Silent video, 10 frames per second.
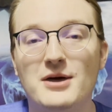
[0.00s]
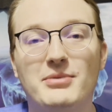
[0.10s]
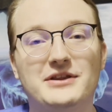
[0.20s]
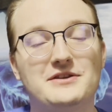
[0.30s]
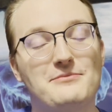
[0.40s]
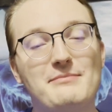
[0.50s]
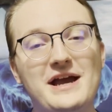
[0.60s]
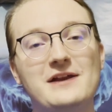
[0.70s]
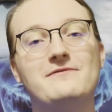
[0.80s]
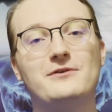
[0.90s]
but the
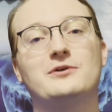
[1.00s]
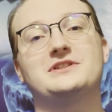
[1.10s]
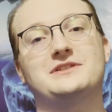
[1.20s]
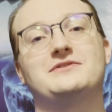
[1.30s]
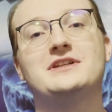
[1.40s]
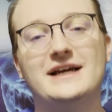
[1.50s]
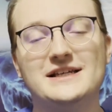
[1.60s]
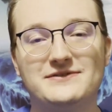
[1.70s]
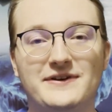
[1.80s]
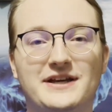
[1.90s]
main focus of
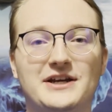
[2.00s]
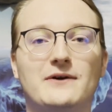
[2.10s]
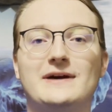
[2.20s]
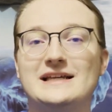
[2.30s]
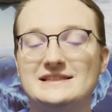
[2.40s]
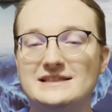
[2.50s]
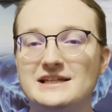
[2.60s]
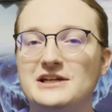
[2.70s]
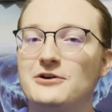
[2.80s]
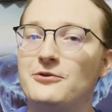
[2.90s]
today's video is
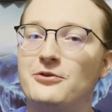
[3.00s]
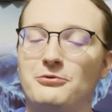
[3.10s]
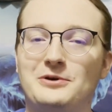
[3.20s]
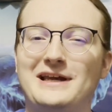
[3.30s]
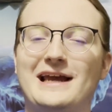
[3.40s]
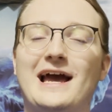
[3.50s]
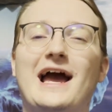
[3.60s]
Neo 3